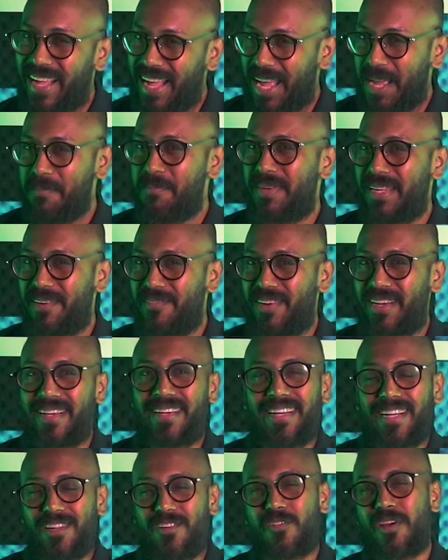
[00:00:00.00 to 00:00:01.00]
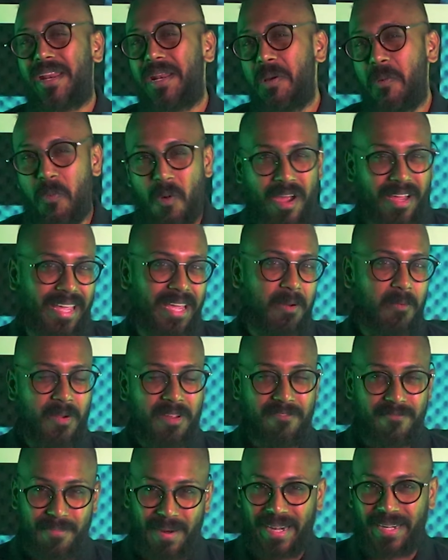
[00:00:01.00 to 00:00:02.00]
I'm Deva, a trainer working
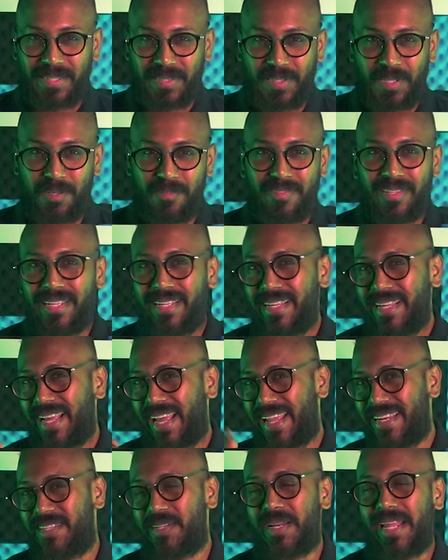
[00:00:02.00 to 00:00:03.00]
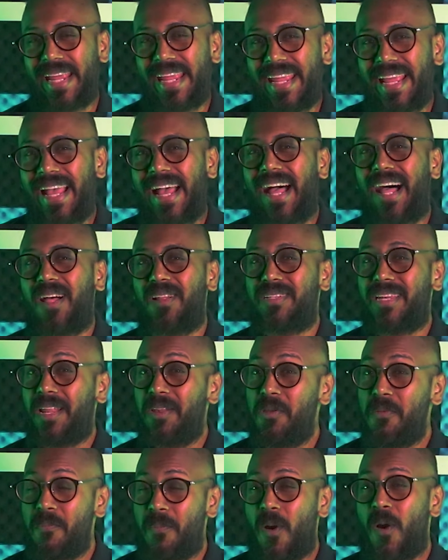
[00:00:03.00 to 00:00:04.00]
with Microsoft, and today I'll tell
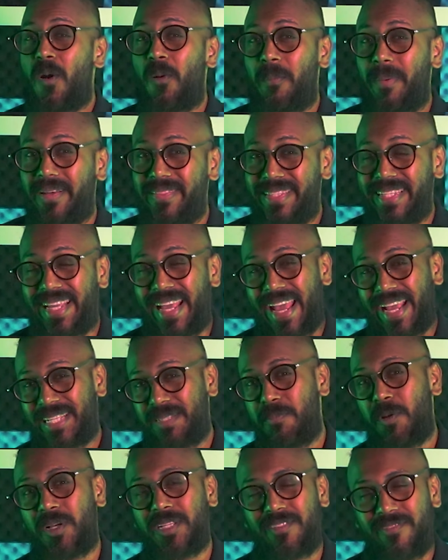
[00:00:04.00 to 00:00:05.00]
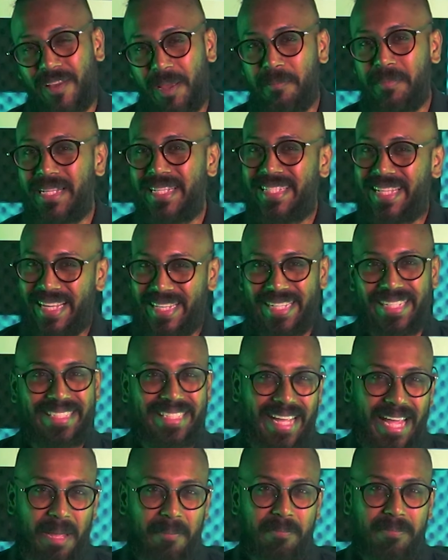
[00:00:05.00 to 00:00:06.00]
you more about the Xbox Family
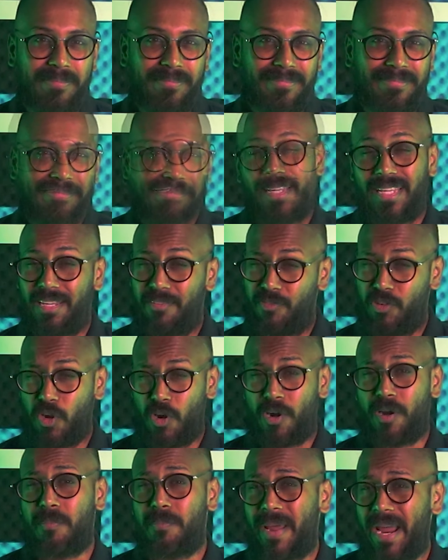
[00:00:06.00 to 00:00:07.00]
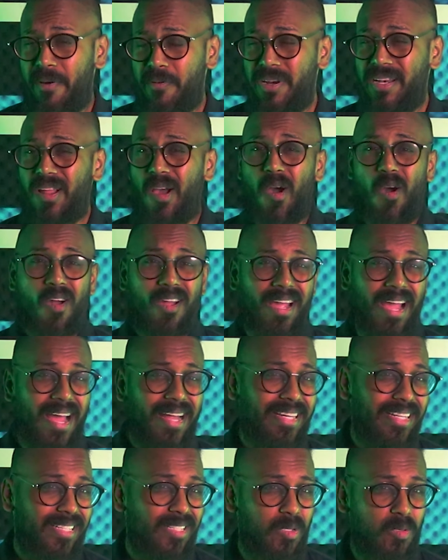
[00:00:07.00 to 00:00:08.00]
Settings app. If you're a parent or
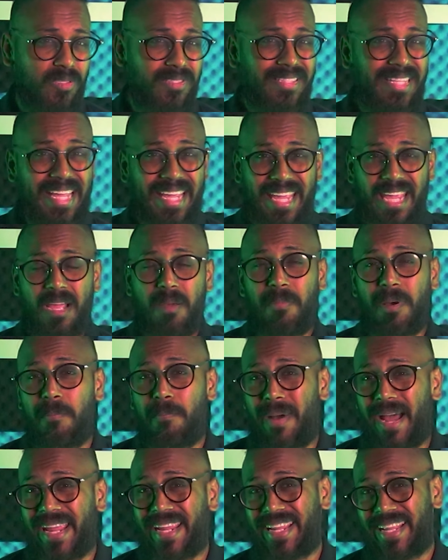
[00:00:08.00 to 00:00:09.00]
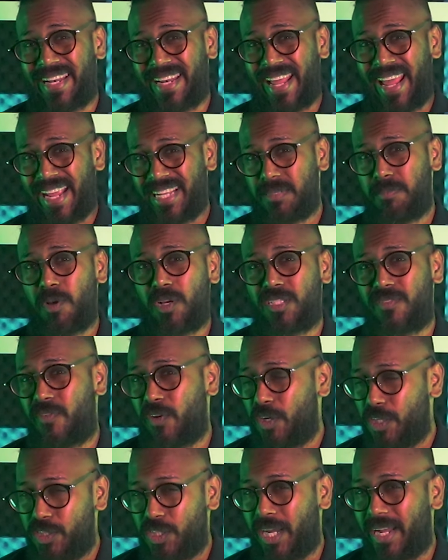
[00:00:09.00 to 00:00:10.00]
guardian who's thinking about buying an Xbox
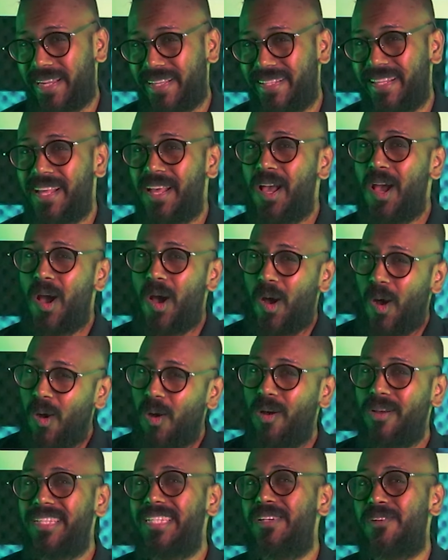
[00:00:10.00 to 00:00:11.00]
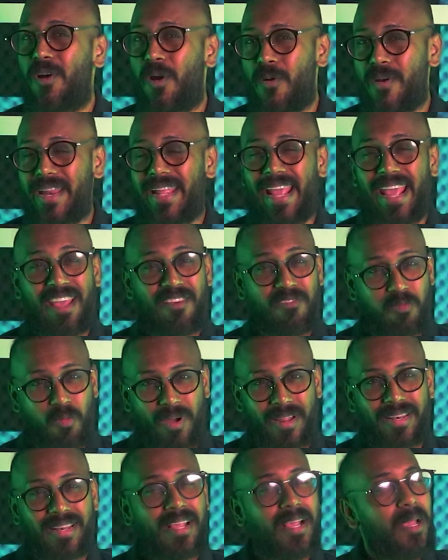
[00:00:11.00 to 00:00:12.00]
for your child, or you already have
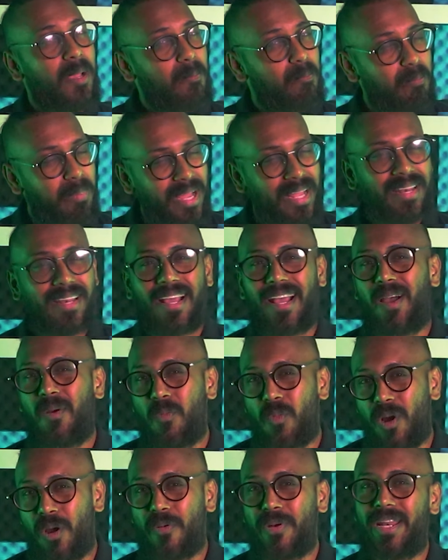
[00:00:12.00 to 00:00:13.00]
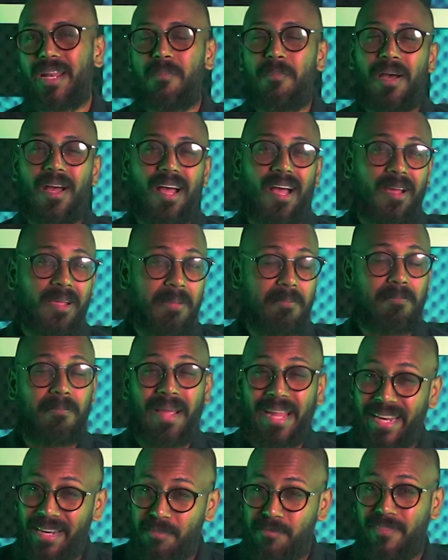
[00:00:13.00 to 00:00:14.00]
one, but are worried about how it
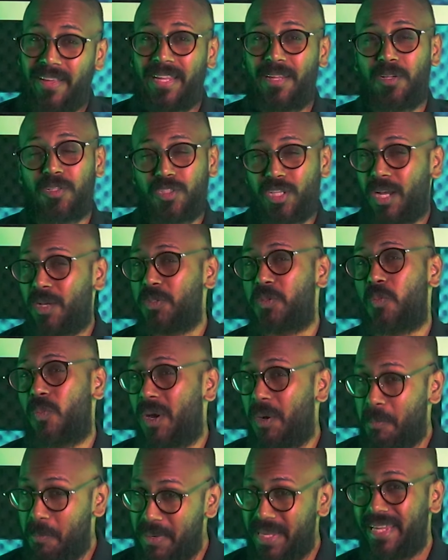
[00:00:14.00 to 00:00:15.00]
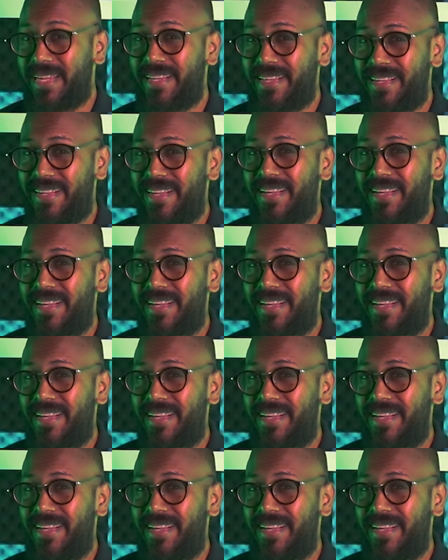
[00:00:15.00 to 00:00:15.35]
might affect your child's well-being,